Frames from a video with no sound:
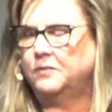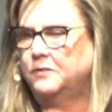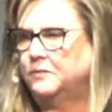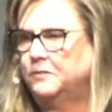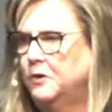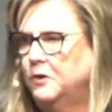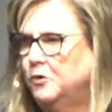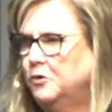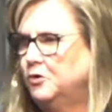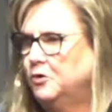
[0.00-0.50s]
for
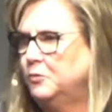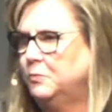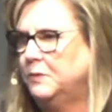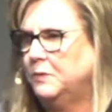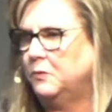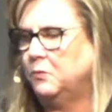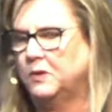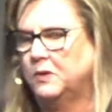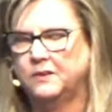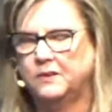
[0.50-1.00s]
folks who'd
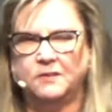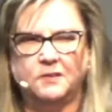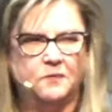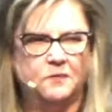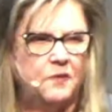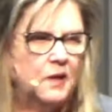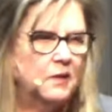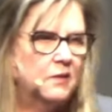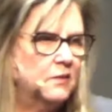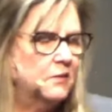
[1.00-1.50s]
be willing to
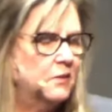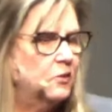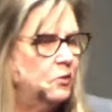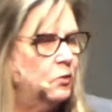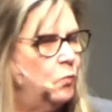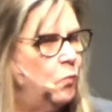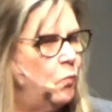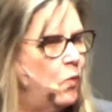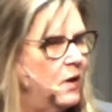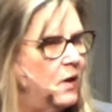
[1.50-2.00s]

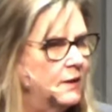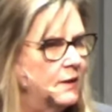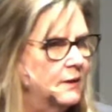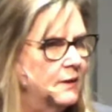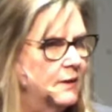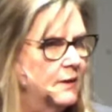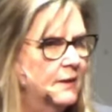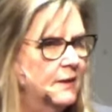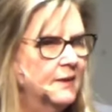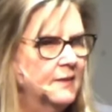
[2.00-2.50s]
volunteer
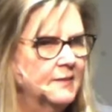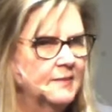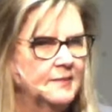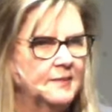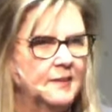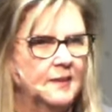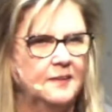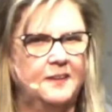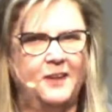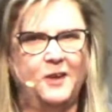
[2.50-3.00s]
one
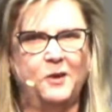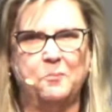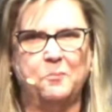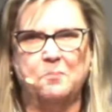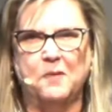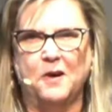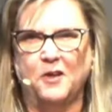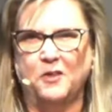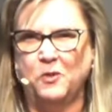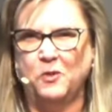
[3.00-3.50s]
Sunday a
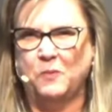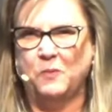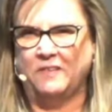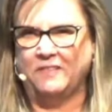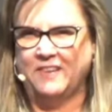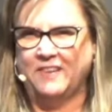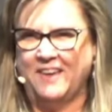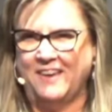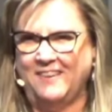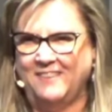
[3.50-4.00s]
month
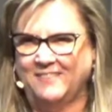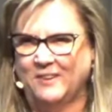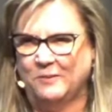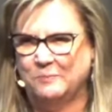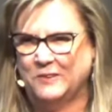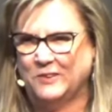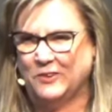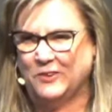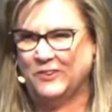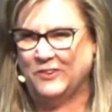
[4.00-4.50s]
while Kay's
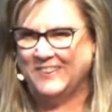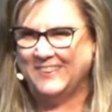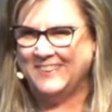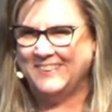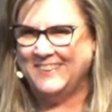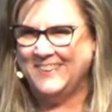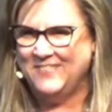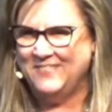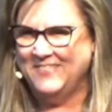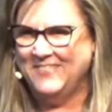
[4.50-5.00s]
on maternity
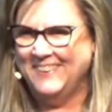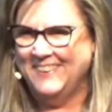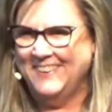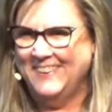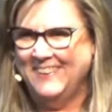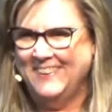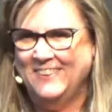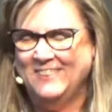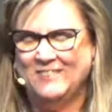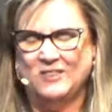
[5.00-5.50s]
leave.
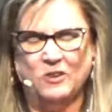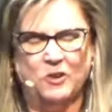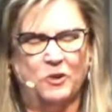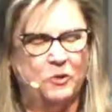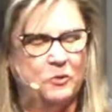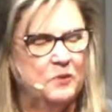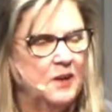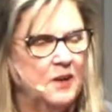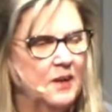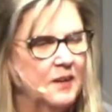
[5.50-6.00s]

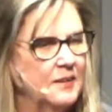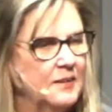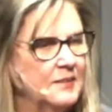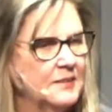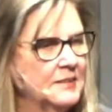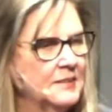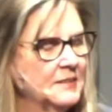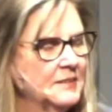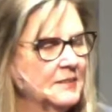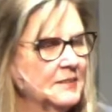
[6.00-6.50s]
So,
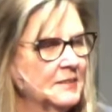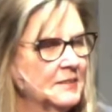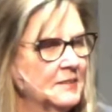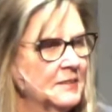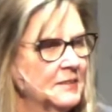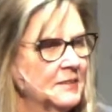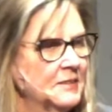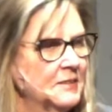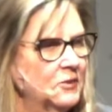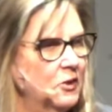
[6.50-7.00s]

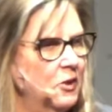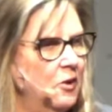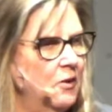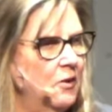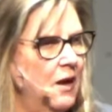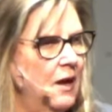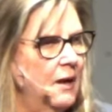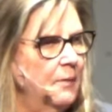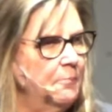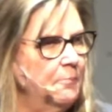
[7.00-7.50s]

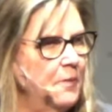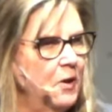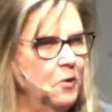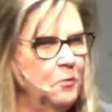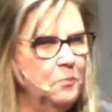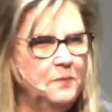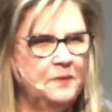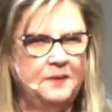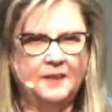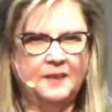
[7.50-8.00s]
I'm
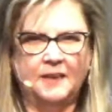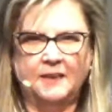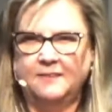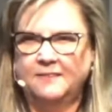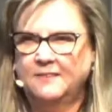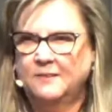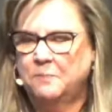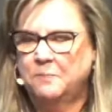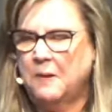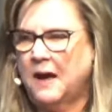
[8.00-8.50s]
hoping that
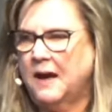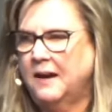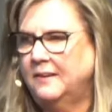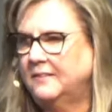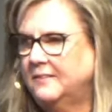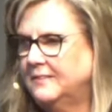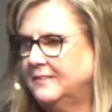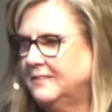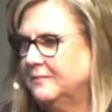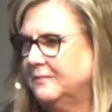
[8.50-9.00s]

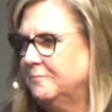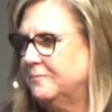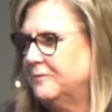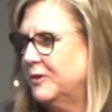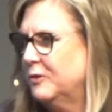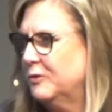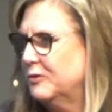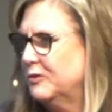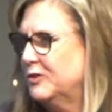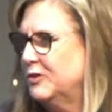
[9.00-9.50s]
inspires some
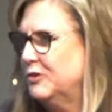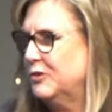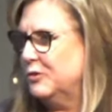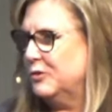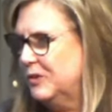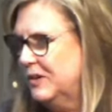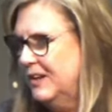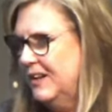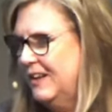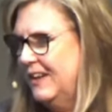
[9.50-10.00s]
folks who
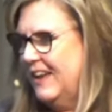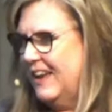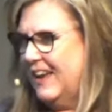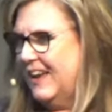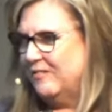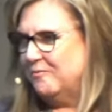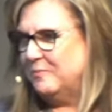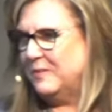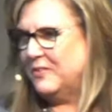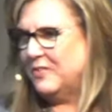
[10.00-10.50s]

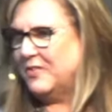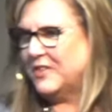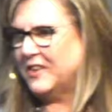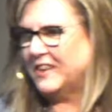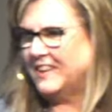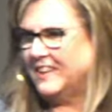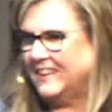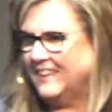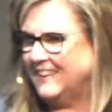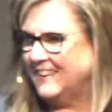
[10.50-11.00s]
have been
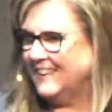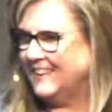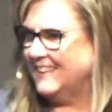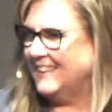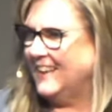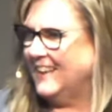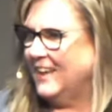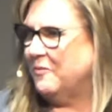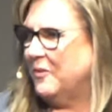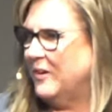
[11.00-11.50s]
thinking that
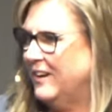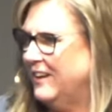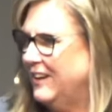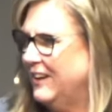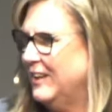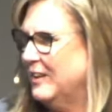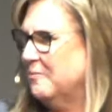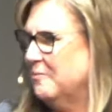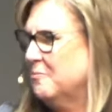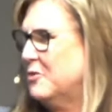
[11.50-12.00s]
they wanted to
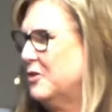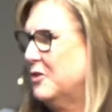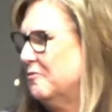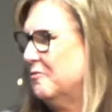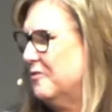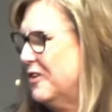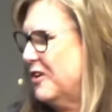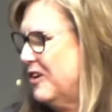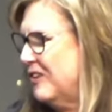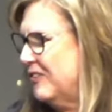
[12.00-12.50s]
get more
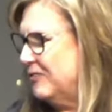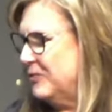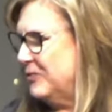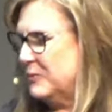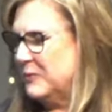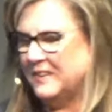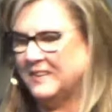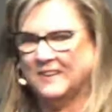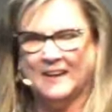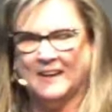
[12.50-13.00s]
involved
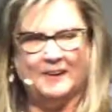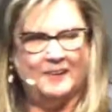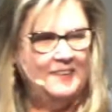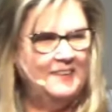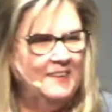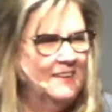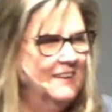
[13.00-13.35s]
with our